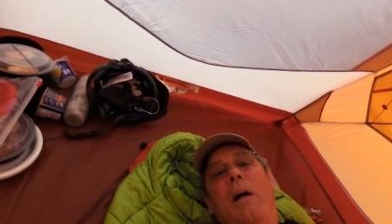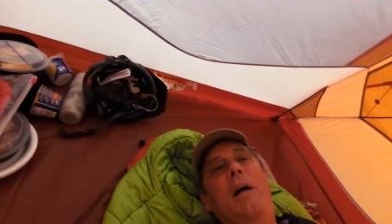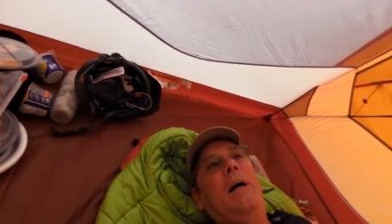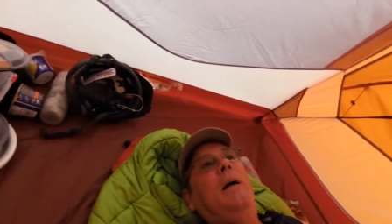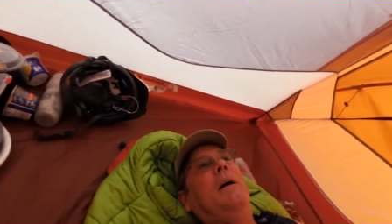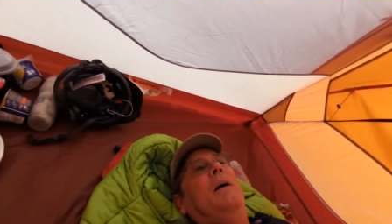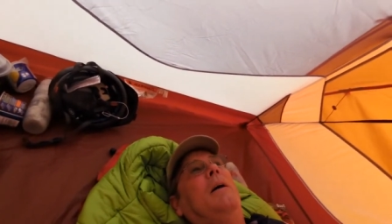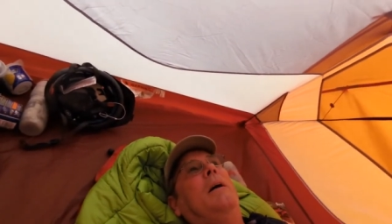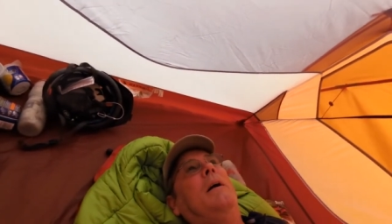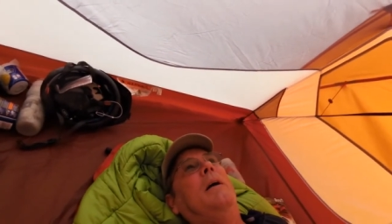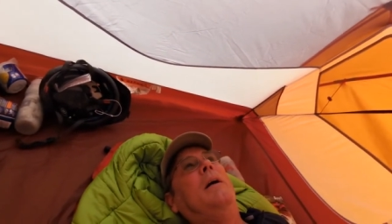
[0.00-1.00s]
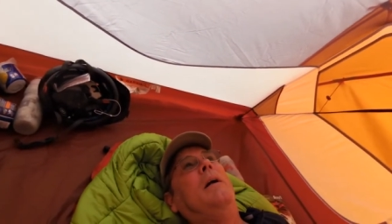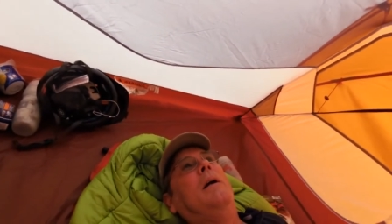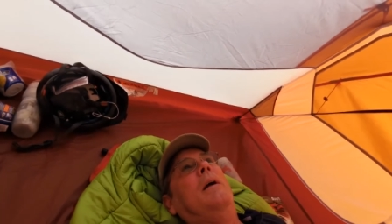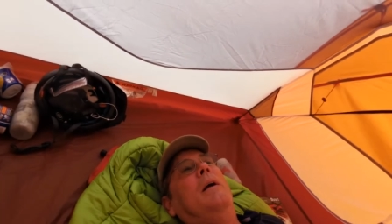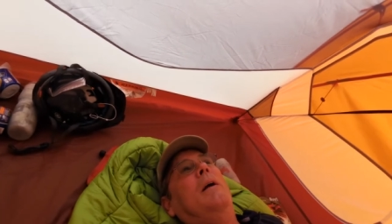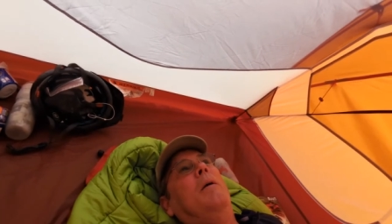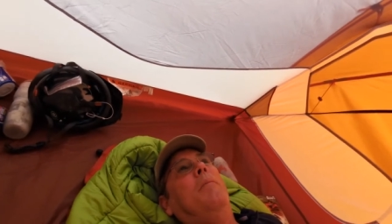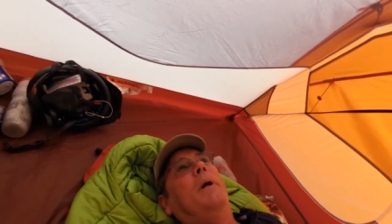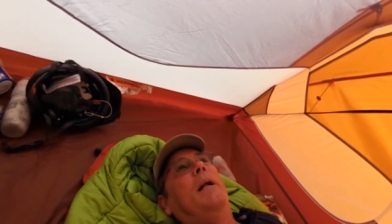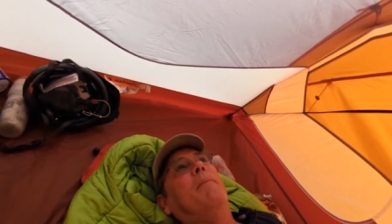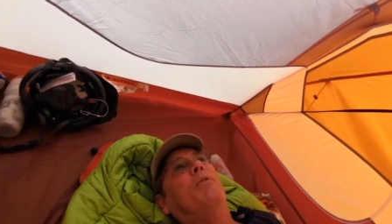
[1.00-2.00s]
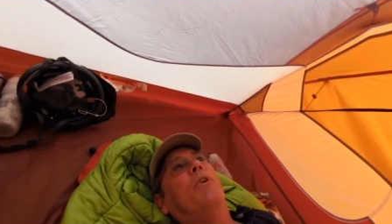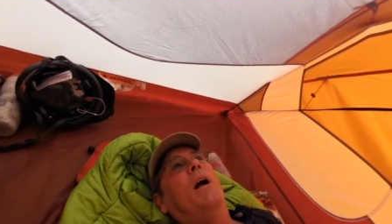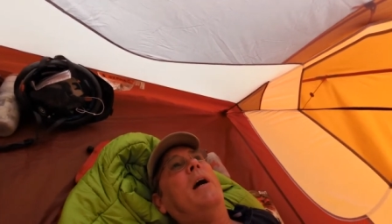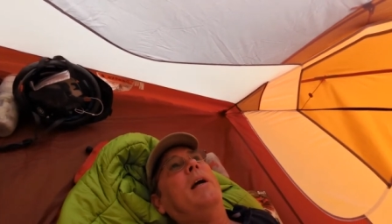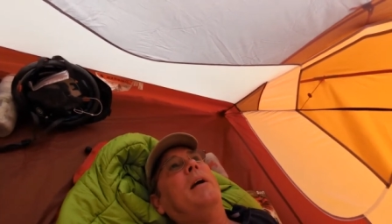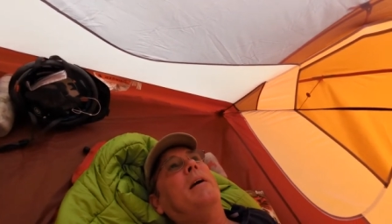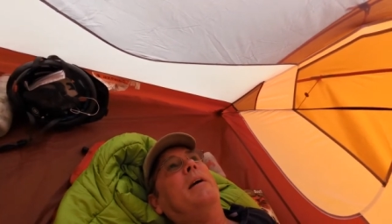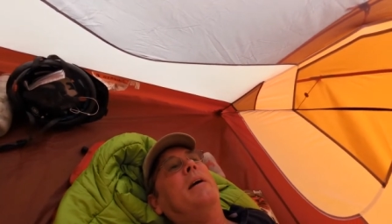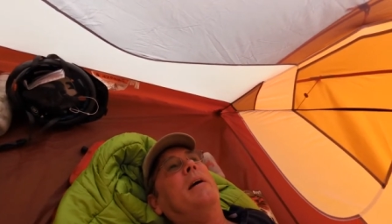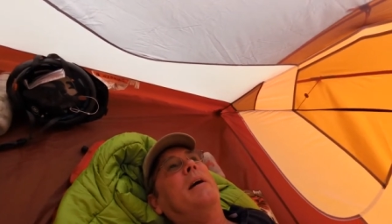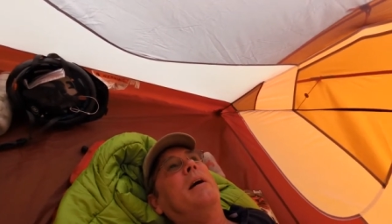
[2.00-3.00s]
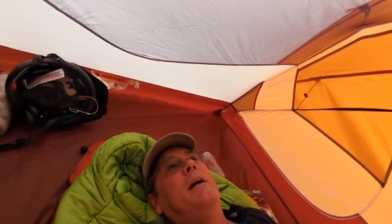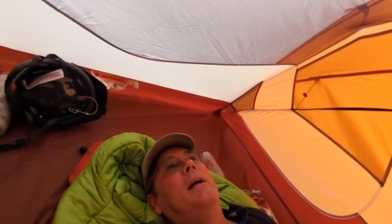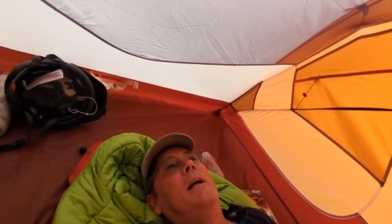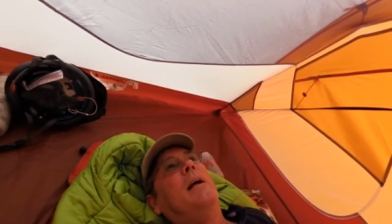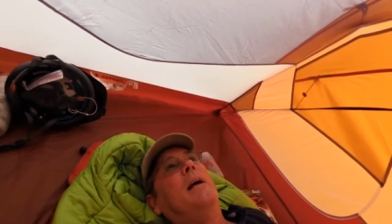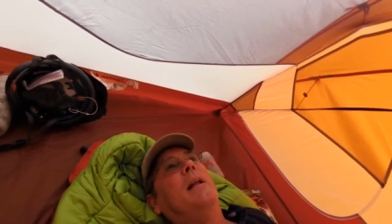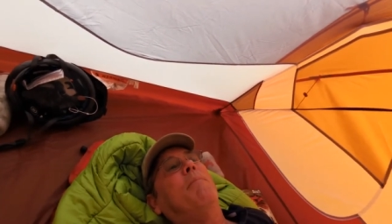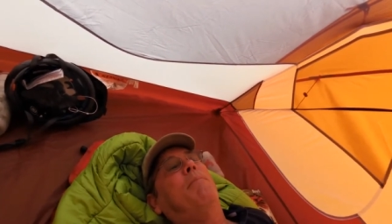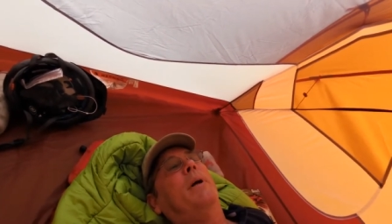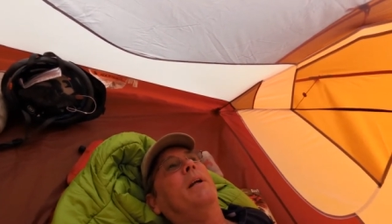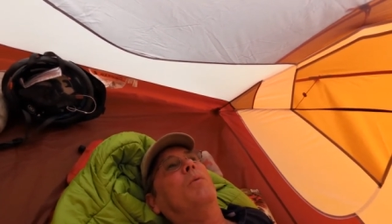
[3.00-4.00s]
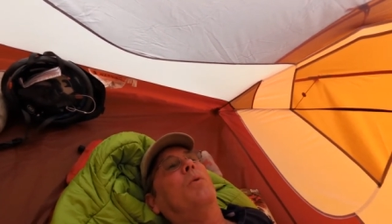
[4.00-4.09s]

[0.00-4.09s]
Uh, but I'm dry, and I'm plenty